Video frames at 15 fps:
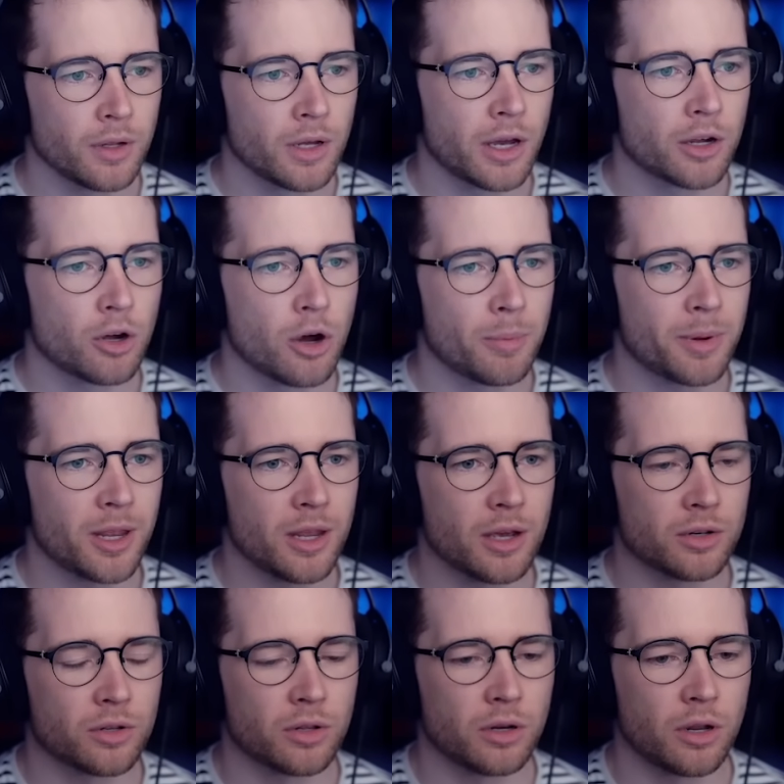And go up here
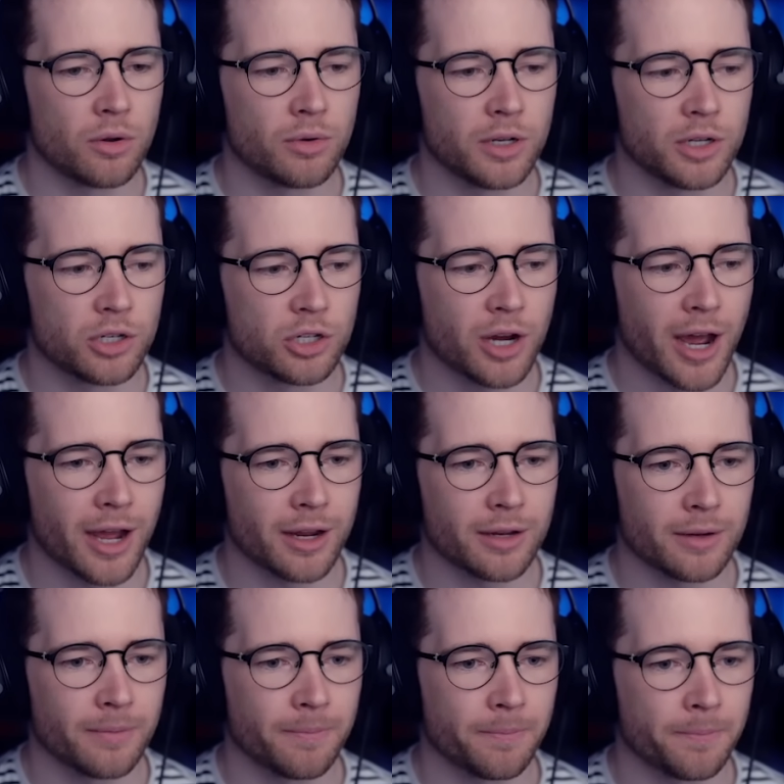to the Lonely Shack.
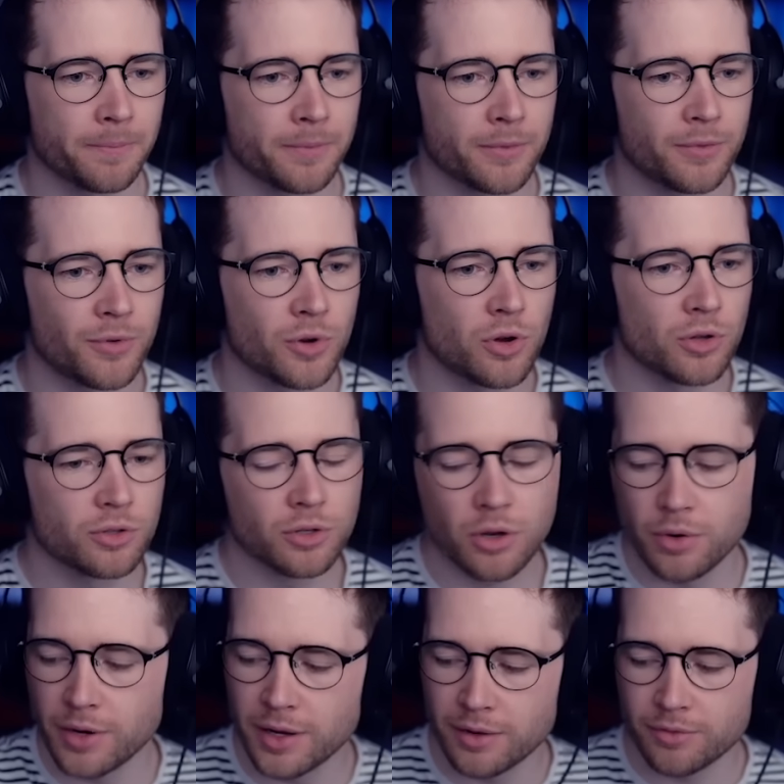Forgot to
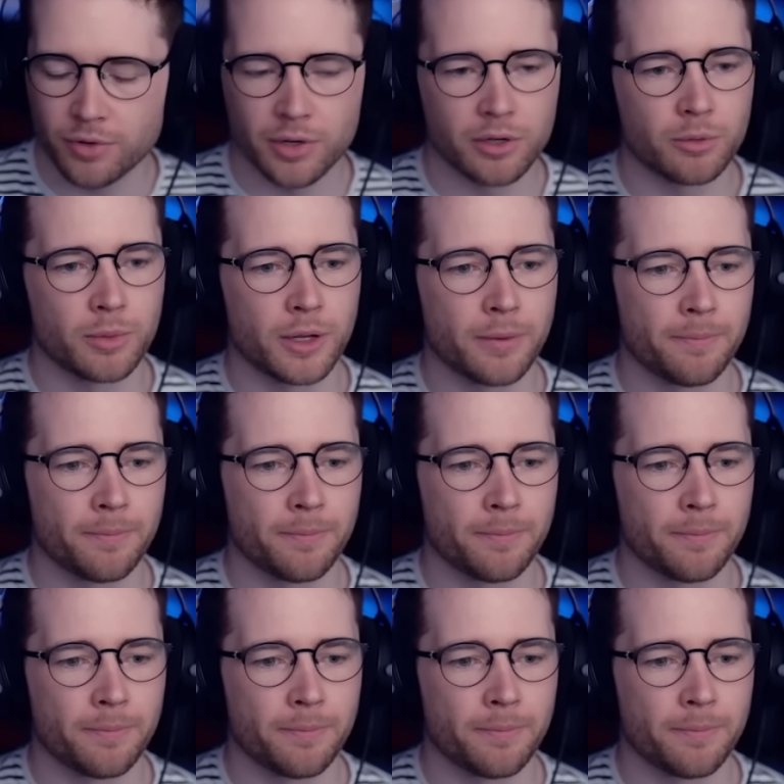go here for a little bit.